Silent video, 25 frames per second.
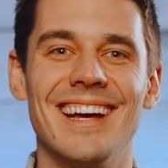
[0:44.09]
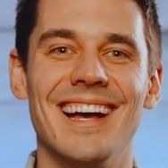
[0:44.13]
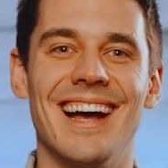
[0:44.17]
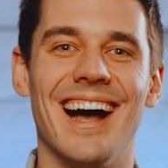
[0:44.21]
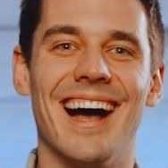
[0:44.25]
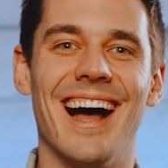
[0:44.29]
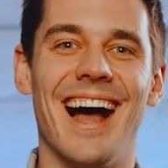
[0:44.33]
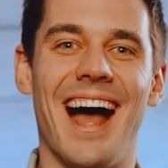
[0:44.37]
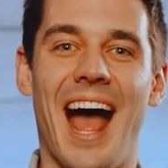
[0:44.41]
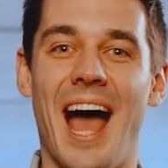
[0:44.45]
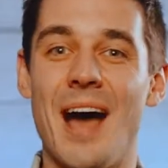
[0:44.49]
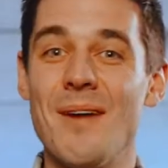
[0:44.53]

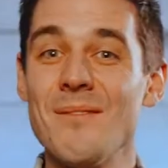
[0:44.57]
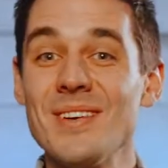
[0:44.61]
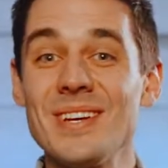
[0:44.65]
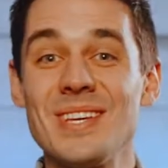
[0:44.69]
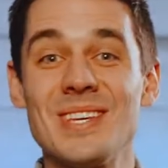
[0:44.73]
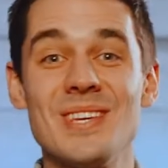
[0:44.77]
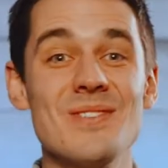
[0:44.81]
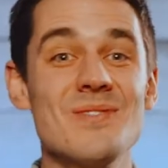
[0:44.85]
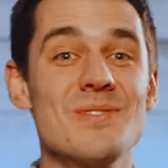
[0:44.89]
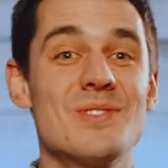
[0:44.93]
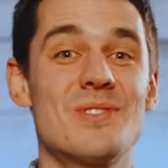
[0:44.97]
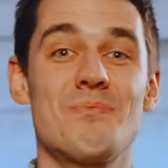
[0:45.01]
I'm a
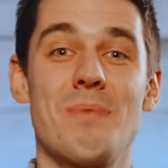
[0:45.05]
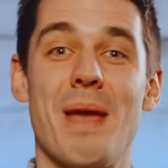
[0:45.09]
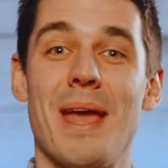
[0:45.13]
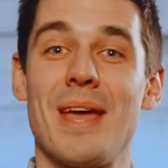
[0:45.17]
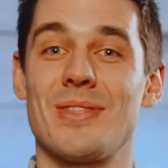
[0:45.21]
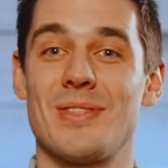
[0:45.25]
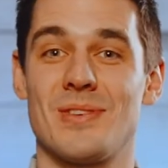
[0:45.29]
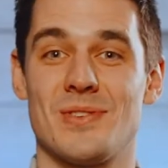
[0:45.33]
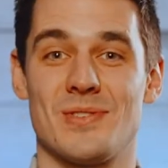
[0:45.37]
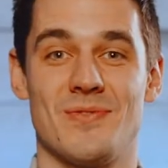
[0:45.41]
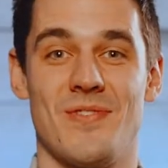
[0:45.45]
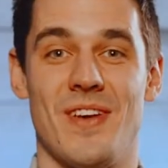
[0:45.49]
huge
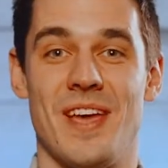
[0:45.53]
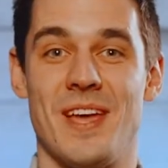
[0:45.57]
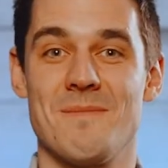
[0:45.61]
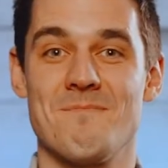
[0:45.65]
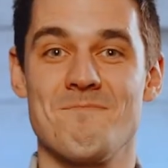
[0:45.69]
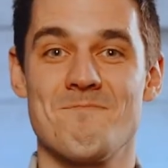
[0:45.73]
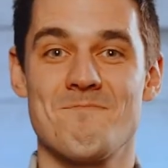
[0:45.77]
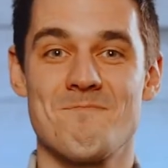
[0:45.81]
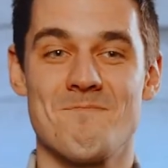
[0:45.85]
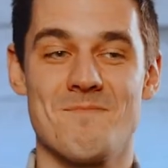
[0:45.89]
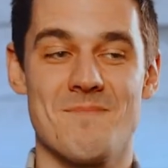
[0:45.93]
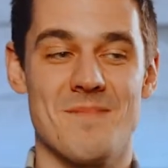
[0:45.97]
Panthers
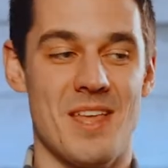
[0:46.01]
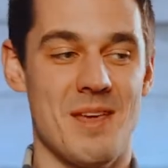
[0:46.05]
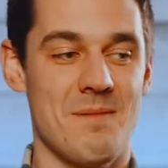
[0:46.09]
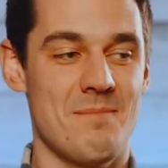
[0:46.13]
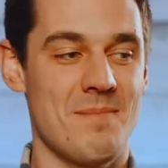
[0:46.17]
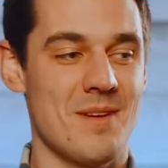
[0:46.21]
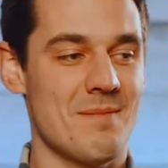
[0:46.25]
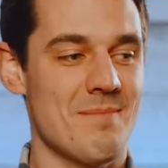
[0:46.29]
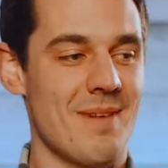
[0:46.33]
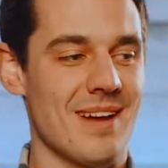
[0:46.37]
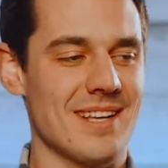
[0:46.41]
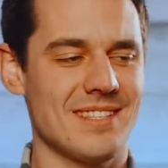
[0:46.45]
fan. They've
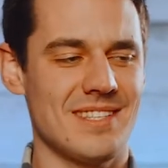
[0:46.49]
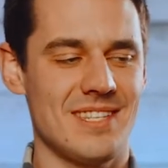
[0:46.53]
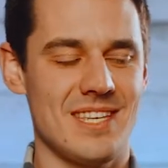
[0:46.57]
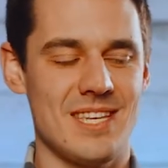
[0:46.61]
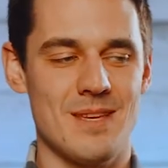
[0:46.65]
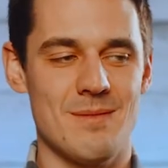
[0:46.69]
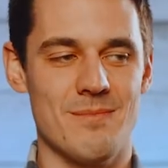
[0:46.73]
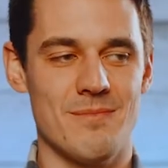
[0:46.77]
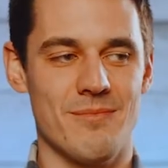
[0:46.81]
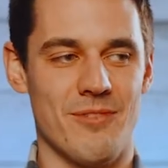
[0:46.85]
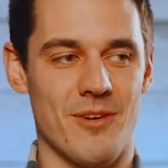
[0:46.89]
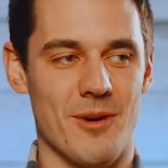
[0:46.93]
been my
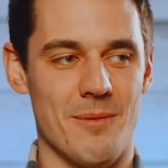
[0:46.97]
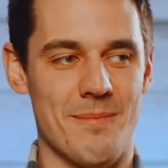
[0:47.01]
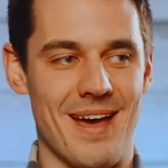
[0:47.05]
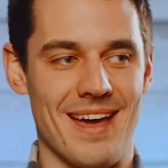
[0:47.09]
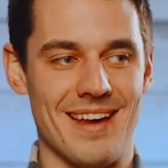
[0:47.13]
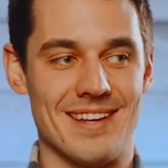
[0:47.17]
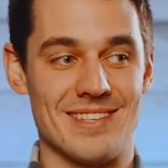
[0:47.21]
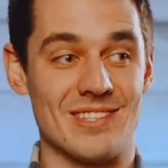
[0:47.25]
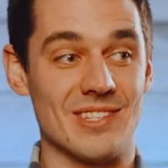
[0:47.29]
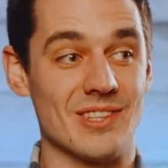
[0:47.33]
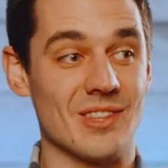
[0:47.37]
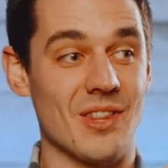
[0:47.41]
team for
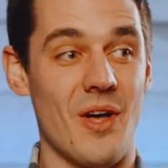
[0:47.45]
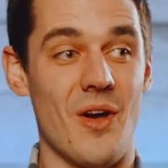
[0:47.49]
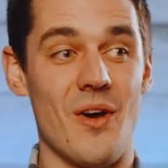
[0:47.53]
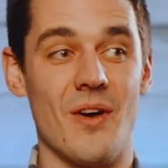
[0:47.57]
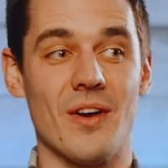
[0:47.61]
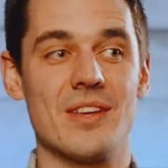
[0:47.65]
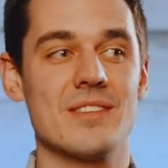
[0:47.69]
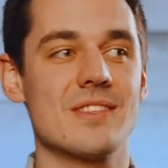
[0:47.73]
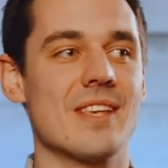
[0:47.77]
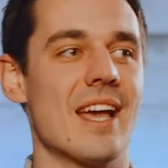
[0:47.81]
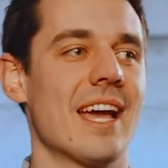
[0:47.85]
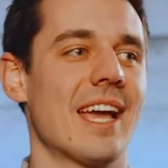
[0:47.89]
about as
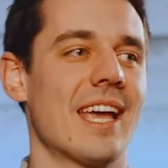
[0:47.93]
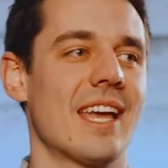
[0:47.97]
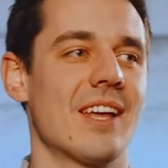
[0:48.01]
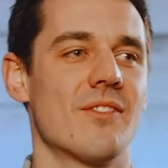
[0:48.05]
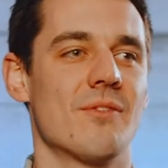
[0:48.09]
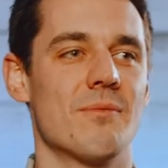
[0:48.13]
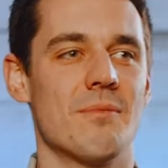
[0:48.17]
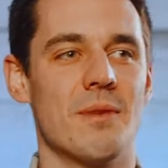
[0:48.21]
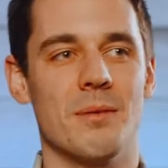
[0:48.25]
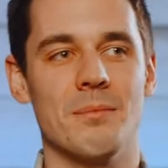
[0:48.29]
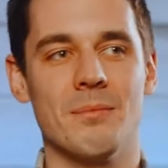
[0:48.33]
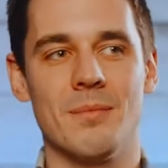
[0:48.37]
long as I can
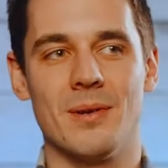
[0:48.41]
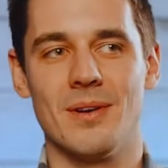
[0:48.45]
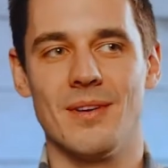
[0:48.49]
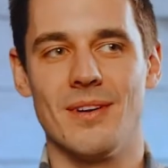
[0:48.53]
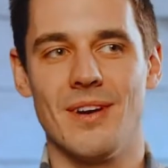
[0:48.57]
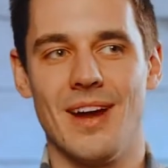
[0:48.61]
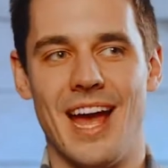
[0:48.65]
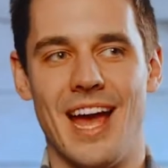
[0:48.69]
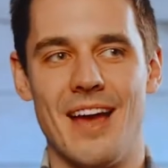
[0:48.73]
remember.